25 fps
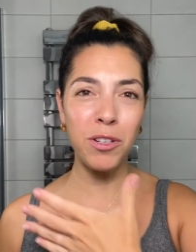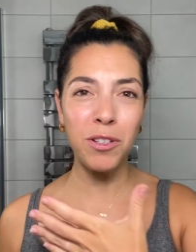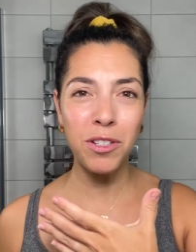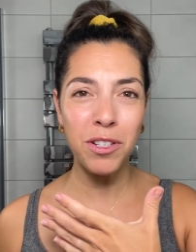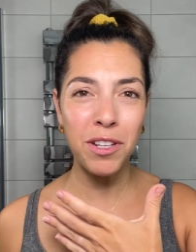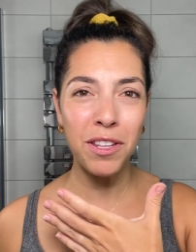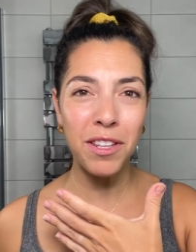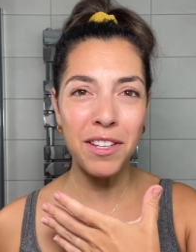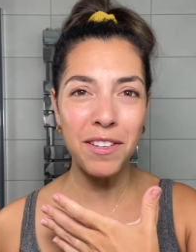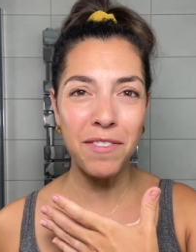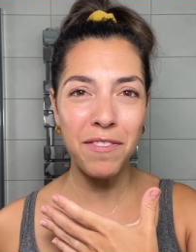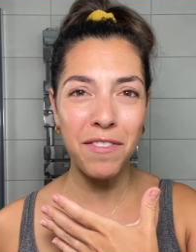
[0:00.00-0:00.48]

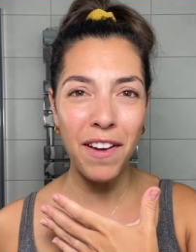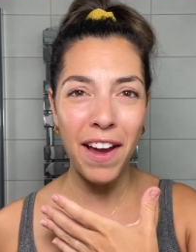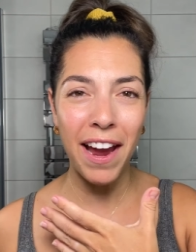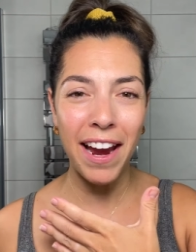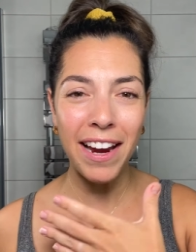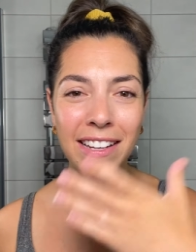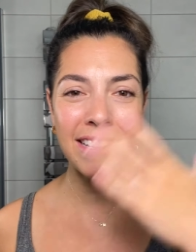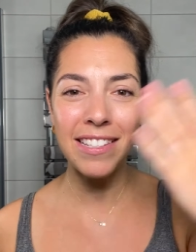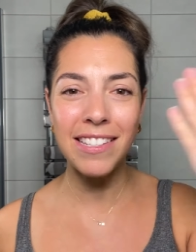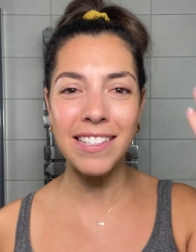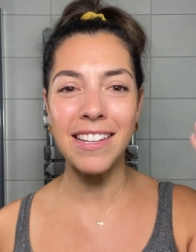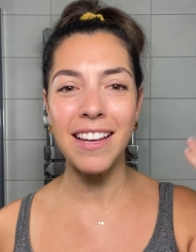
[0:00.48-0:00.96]
to the
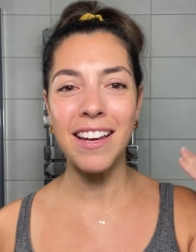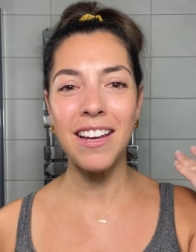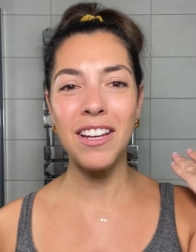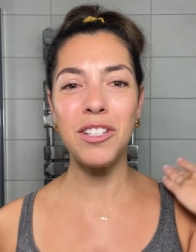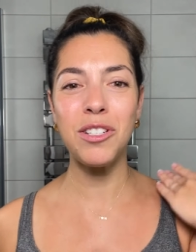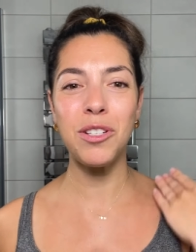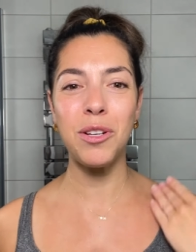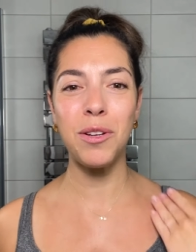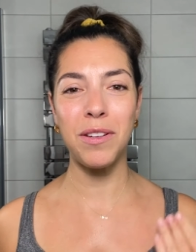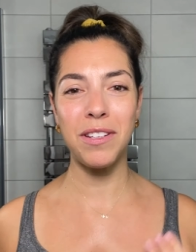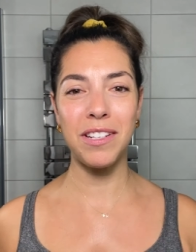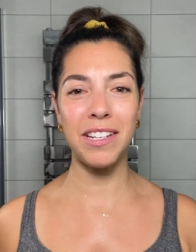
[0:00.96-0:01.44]
face,
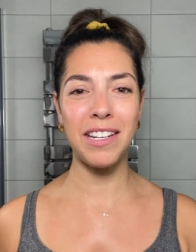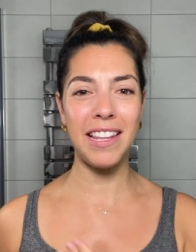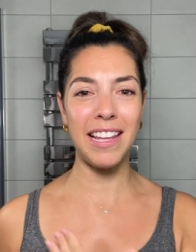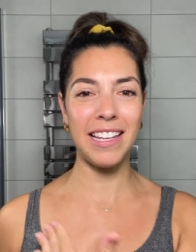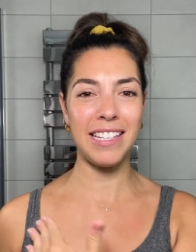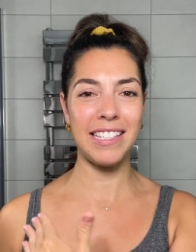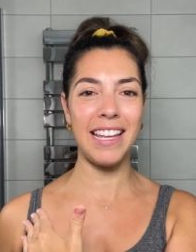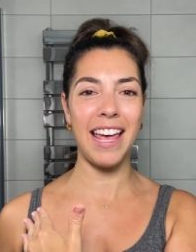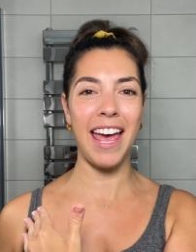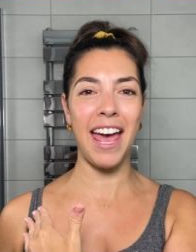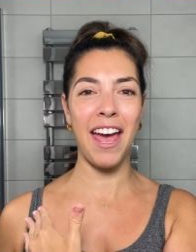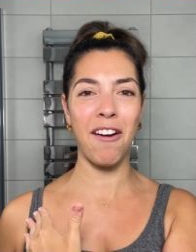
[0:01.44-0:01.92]
do to
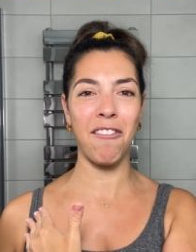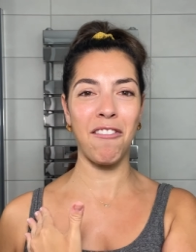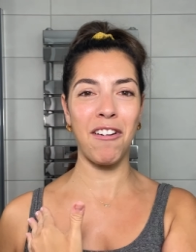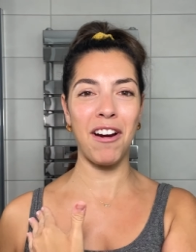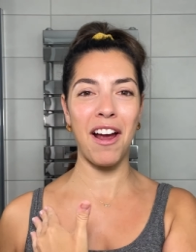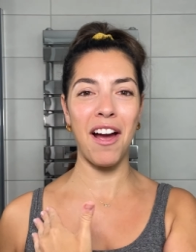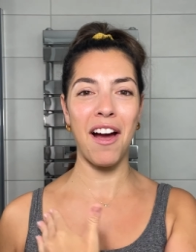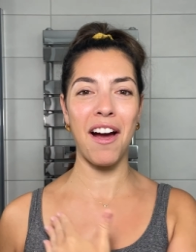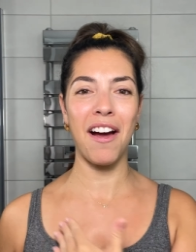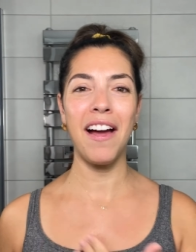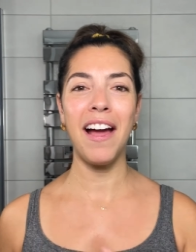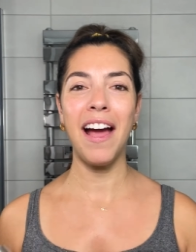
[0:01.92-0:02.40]
this
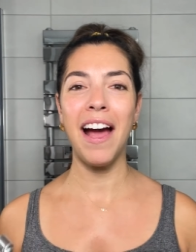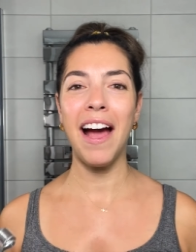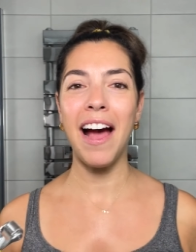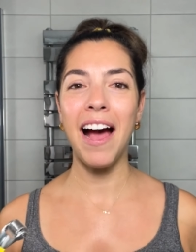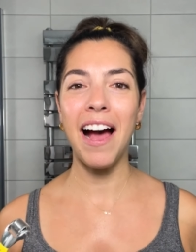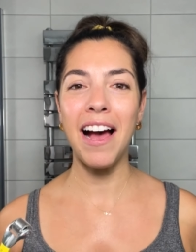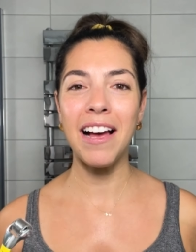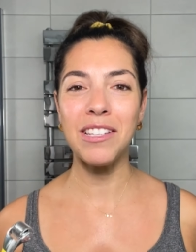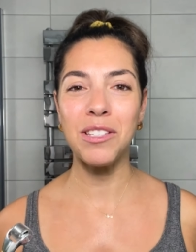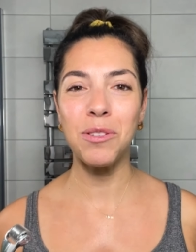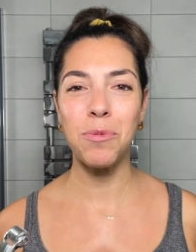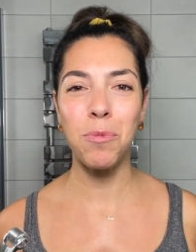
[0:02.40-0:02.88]
area
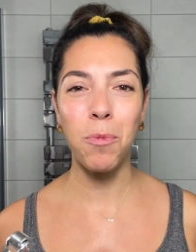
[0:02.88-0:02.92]
as